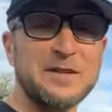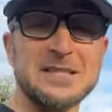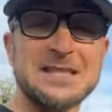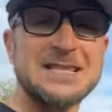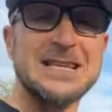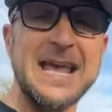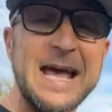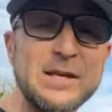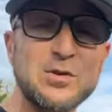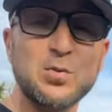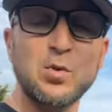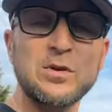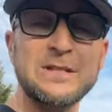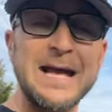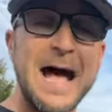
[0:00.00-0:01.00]
have to
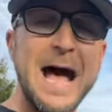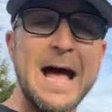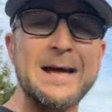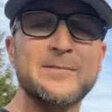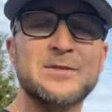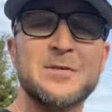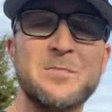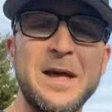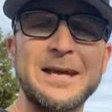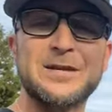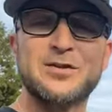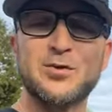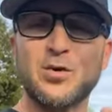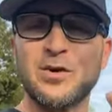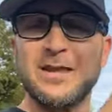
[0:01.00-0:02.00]
schedule time to
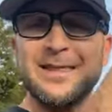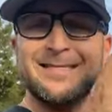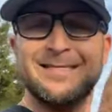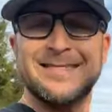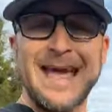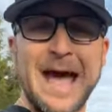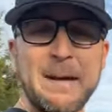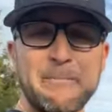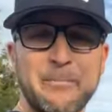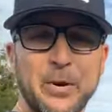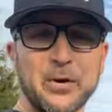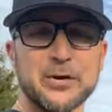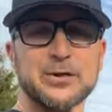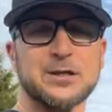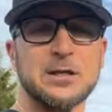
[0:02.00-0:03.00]
make sure that that
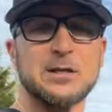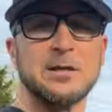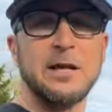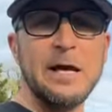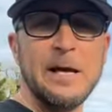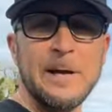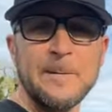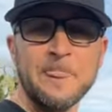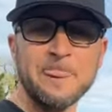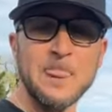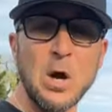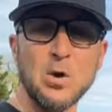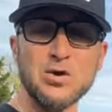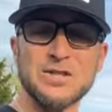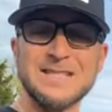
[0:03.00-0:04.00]
person
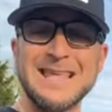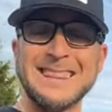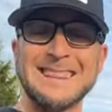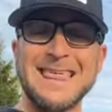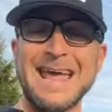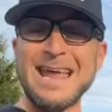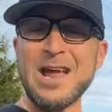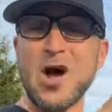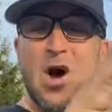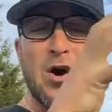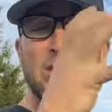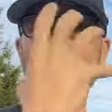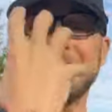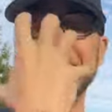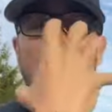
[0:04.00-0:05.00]
knows that they
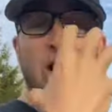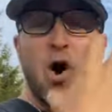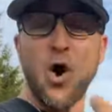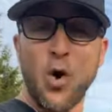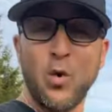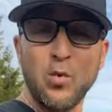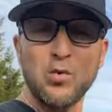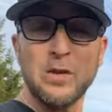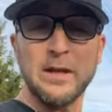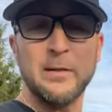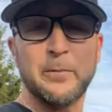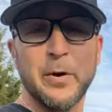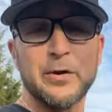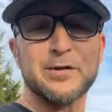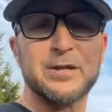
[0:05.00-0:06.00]
are the
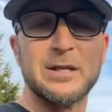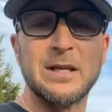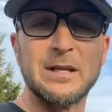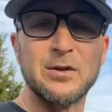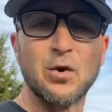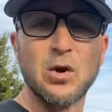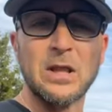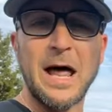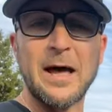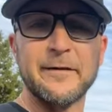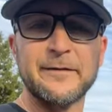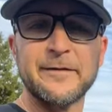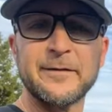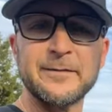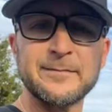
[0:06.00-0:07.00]
only person in your
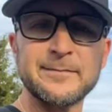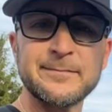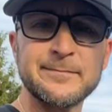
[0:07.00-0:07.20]
life.